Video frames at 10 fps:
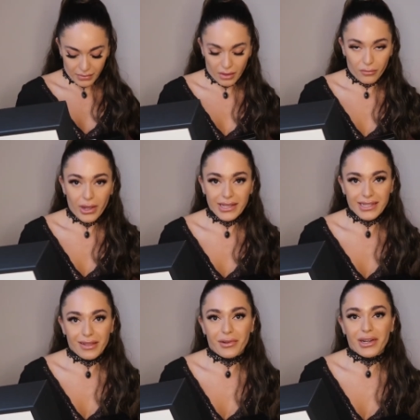The
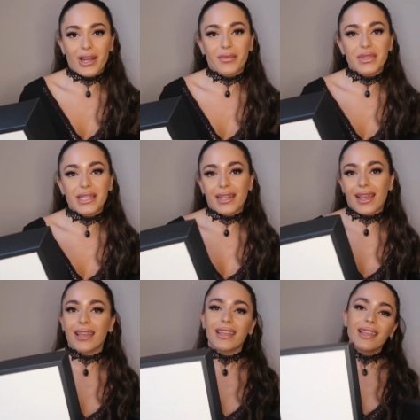YSL one comes in
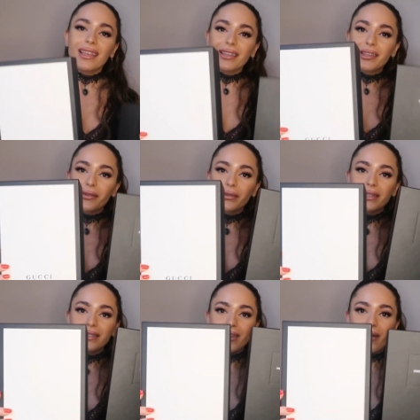a cute
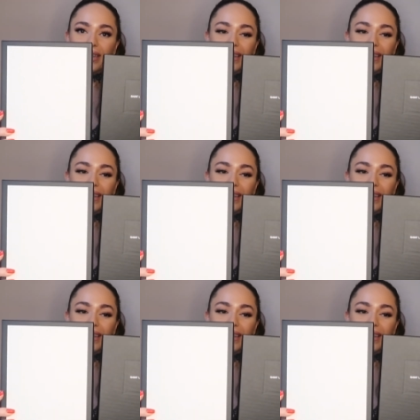tiny